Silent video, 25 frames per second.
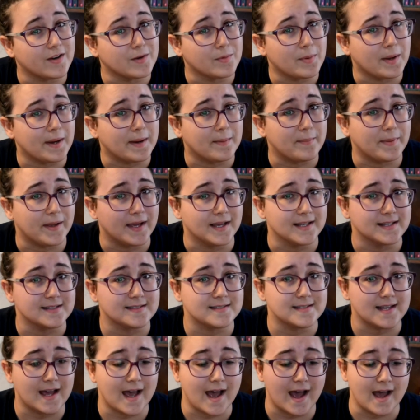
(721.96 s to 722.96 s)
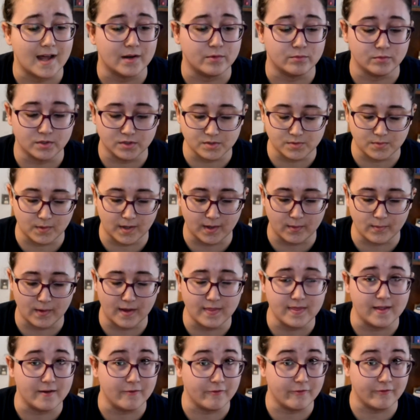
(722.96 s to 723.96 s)
a pair of pants at Rue
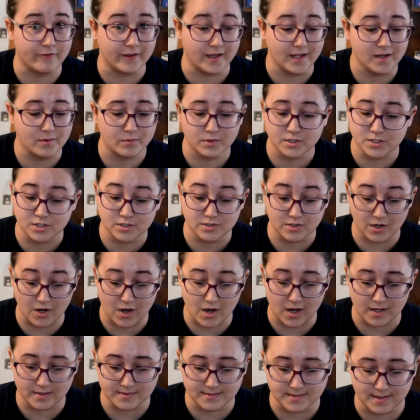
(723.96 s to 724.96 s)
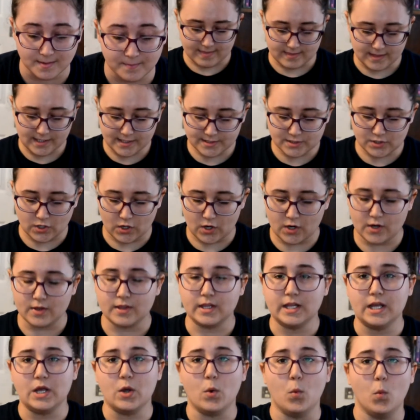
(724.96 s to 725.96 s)
21 that fit, which is awesome. These are
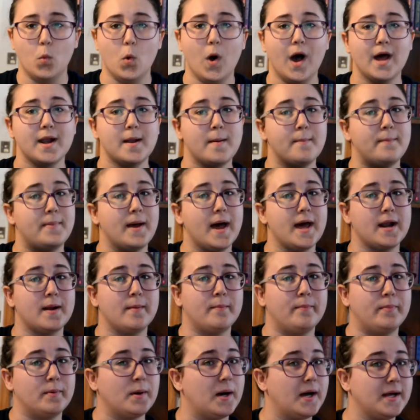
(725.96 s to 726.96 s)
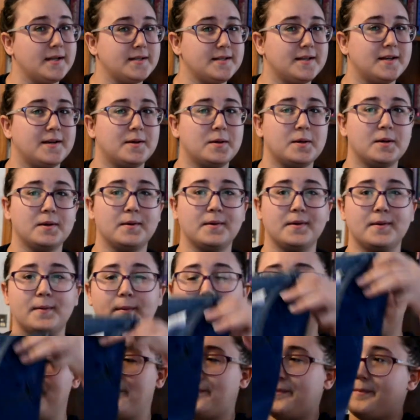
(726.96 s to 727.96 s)
the Wanna Betta Butt
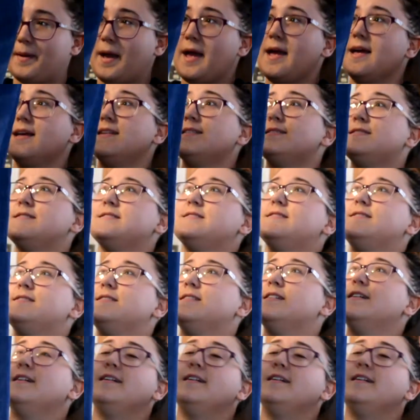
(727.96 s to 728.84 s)
pants.